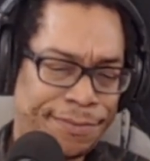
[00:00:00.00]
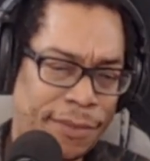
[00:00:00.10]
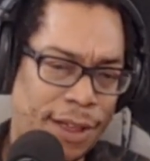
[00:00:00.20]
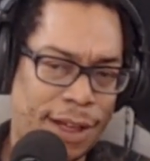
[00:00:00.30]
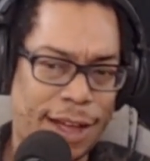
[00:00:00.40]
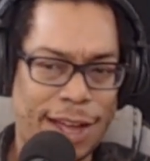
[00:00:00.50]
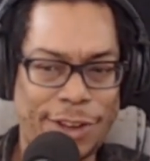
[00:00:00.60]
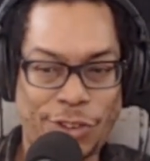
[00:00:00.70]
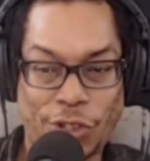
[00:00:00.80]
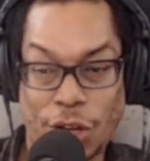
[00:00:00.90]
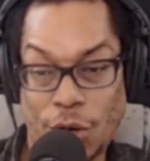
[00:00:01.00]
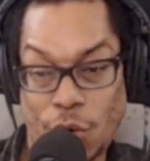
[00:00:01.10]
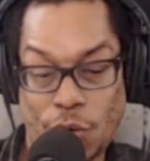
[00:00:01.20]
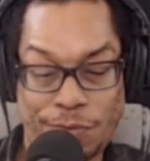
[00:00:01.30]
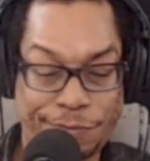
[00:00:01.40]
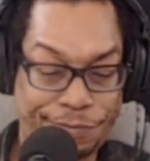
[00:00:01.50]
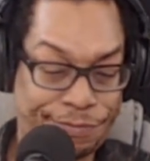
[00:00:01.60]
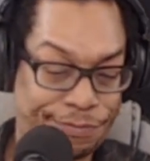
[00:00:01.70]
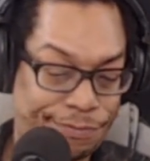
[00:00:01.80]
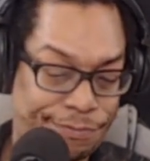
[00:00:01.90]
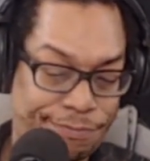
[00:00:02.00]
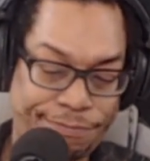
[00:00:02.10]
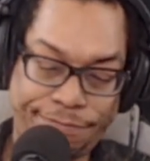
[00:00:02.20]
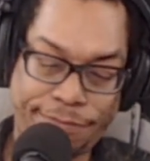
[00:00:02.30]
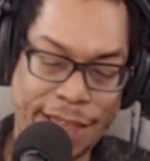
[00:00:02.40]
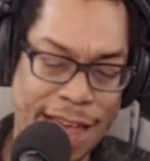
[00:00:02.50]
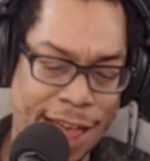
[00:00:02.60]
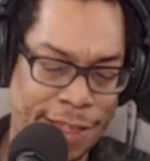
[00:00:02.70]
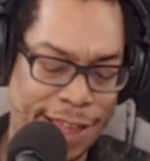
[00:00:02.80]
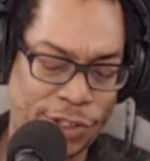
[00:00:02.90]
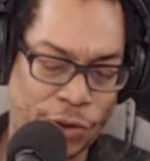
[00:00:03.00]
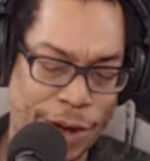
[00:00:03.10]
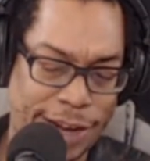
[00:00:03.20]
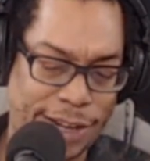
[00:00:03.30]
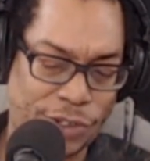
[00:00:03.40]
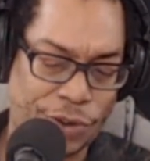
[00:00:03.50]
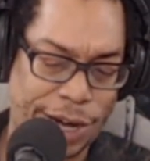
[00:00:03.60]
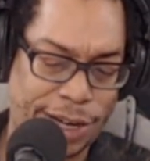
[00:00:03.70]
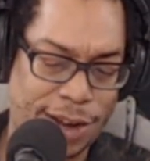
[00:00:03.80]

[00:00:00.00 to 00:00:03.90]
And so, yeah, it's great. It's great.